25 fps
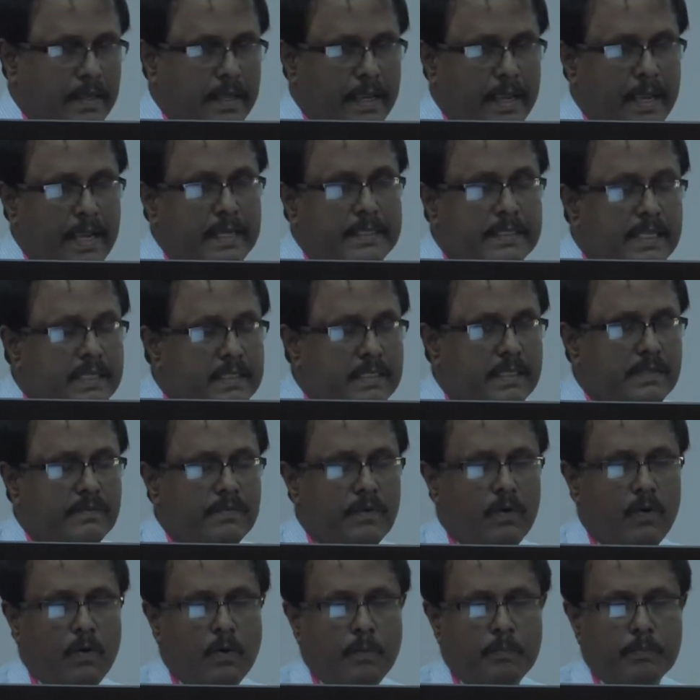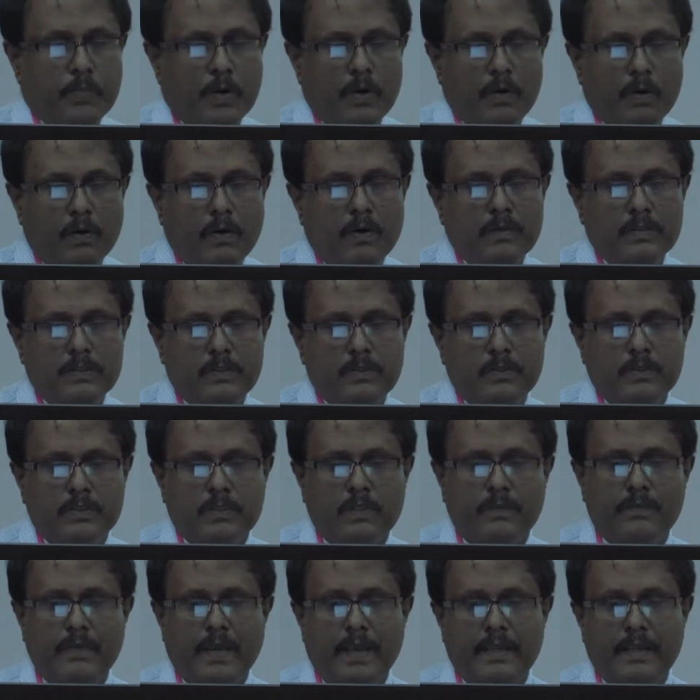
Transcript: excessive or prolonged use of